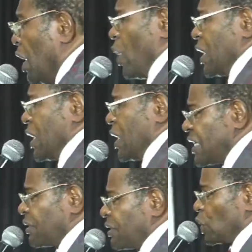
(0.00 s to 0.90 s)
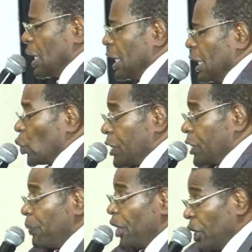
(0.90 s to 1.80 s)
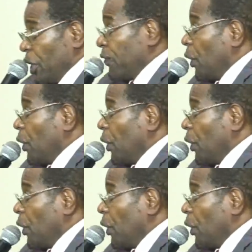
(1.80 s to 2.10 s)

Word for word: was asking so that he can do something great for